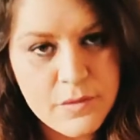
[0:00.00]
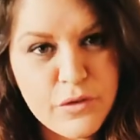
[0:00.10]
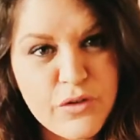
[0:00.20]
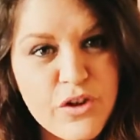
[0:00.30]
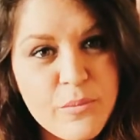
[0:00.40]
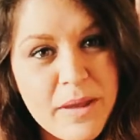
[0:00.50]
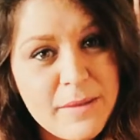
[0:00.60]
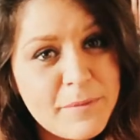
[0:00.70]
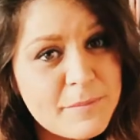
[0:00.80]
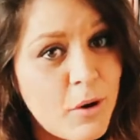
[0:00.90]
So you may
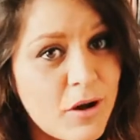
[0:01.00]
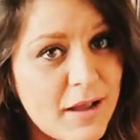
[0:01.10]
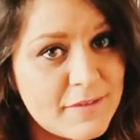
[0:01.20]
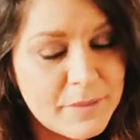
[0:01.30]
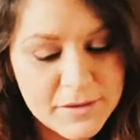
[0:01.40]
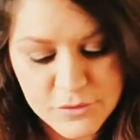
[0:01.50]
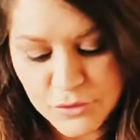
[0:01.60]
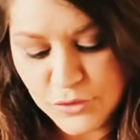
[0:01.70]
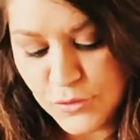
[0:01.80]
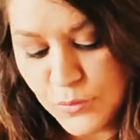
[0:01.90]
spot caterpillars
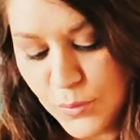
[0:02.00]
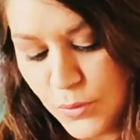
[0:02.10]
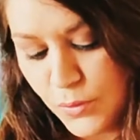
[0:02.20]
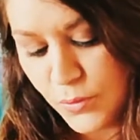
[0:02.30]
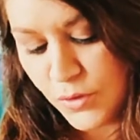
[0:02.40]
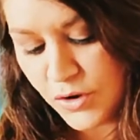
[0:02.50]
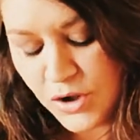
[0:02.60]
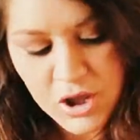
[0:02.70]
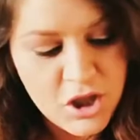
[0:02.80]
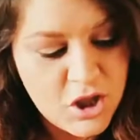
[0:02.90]
on your walk.
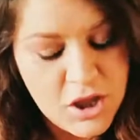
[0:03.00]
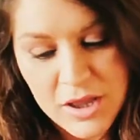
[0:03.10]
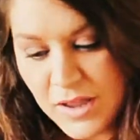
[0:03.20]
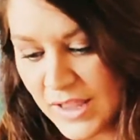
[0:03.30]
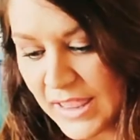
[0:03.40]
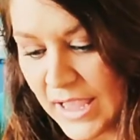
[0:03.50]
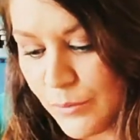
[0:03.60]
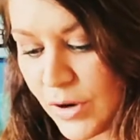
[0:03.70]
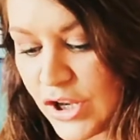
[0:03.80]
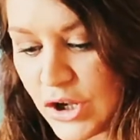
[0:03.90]
Again,
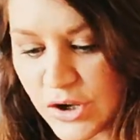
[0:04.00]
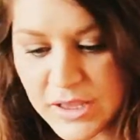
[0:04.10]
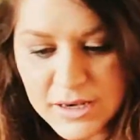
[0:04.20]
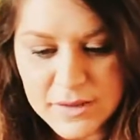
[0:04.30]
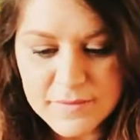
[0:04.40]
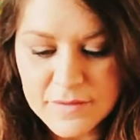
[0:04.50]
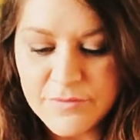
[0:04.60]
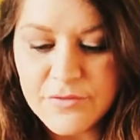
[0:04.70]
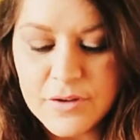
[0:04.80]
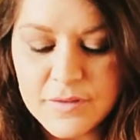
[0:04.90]
when you're looking at
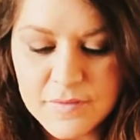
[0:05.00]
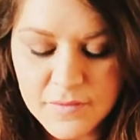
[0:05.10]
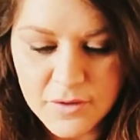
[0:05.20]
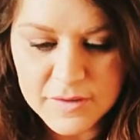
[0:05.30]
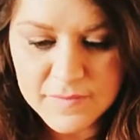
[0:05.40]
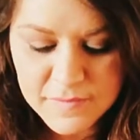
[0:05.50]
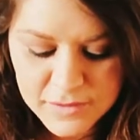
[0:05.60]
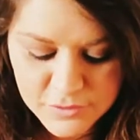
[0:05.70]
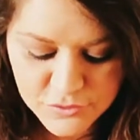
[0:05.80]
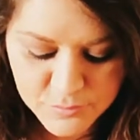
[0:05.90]
different
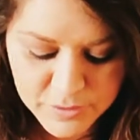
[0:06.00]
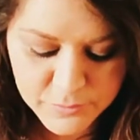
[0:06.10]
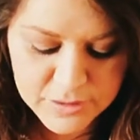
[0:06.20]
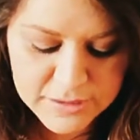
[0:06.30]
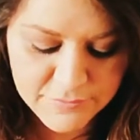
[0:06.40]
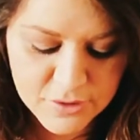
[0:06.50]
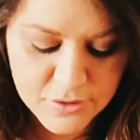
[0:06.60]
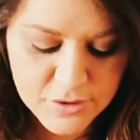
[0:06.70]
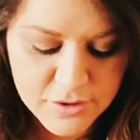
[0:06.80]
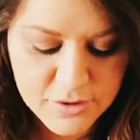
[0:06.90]
ideas, you might want to have a
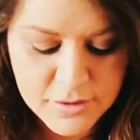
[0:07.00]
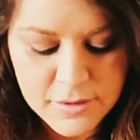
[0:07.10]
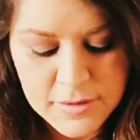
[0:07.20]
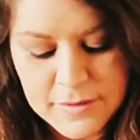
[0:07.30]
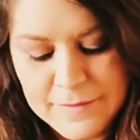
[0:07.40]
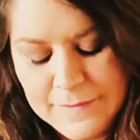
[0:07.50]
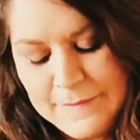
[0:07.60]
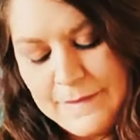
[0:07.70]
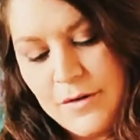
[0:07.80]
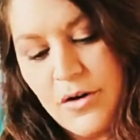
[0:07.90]
look
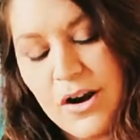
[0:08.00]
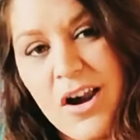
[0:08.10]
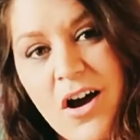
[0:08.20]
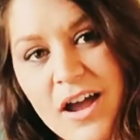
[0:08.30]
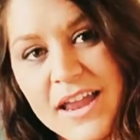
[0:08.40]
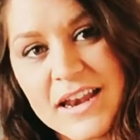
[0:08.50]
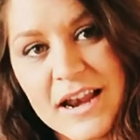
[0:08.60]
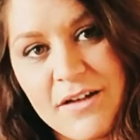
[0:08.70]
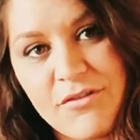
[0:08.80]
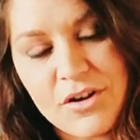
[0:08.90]
online and
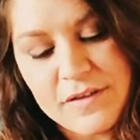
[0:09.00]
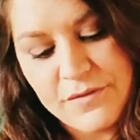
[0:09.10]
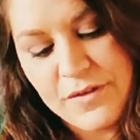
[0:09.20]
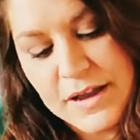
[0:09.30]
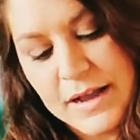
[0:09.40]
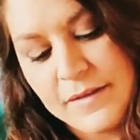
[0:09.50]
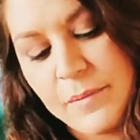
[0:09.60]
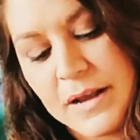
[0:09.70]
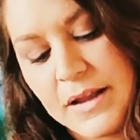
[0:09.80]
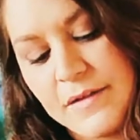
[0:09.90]
have a look at different
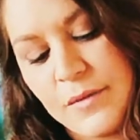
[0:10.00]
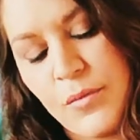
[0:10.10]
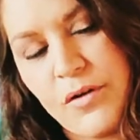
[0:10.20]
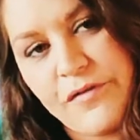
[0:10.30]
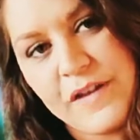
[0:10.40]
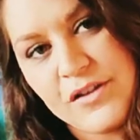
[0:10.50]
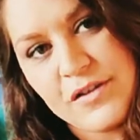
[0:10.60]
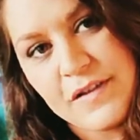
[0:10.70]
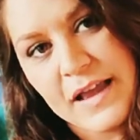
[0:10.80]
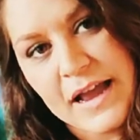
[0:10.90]
caterpillars and what
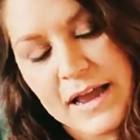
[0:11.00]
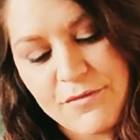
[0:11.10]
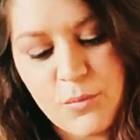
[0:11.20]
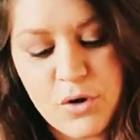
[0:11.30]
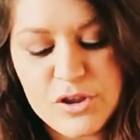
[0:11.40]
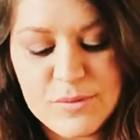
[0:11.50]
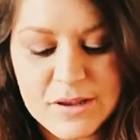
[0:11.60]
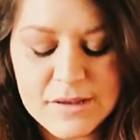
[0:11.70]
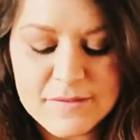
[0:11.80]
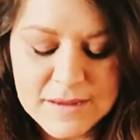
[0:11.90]
features they have and what you'd
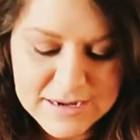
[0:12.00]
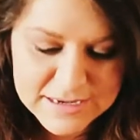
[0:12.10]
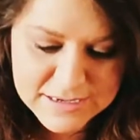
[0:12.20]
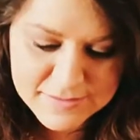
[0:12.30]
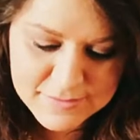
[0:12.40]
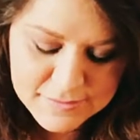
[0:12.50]
like to add.